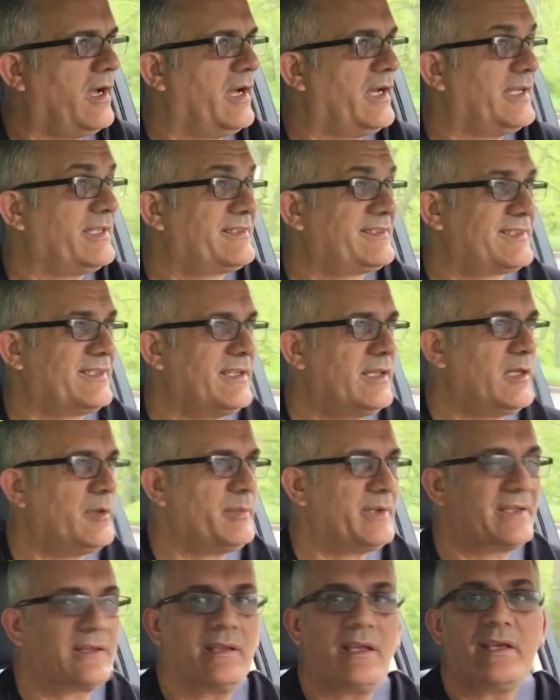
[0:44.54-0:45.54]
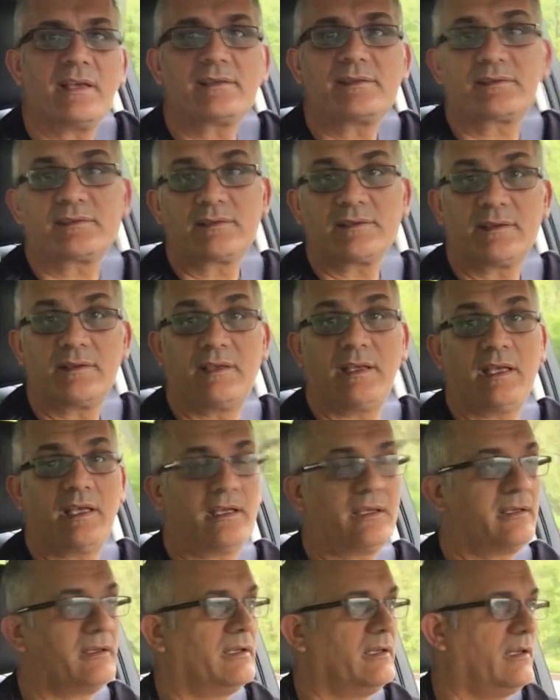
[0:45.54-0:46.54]
It's a little bit less
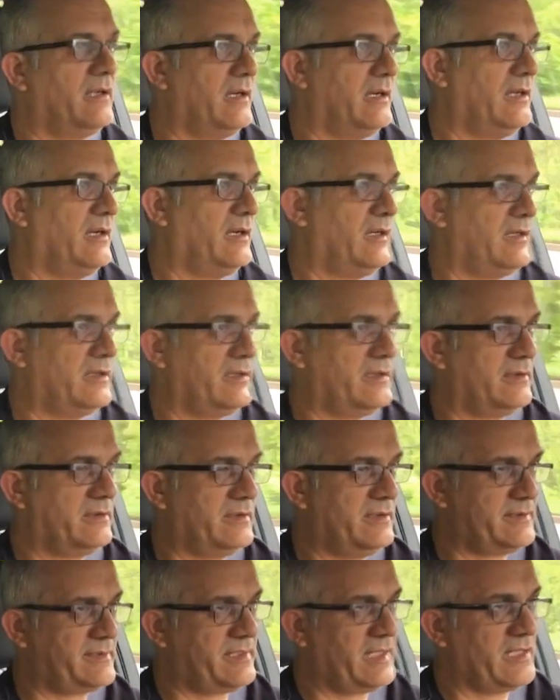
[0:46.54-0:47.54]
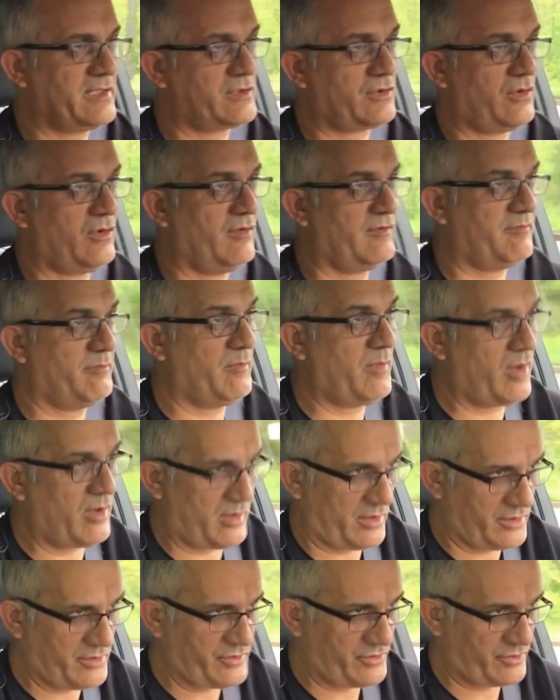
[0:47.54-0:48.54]
than the sales of
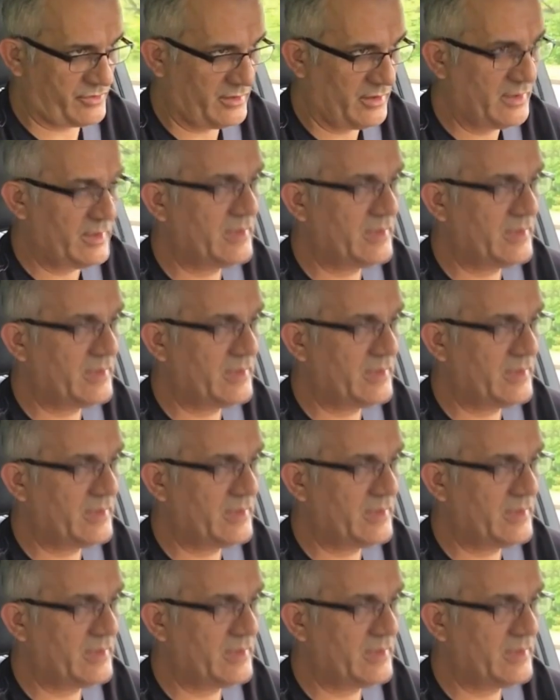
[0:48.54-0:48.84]
March,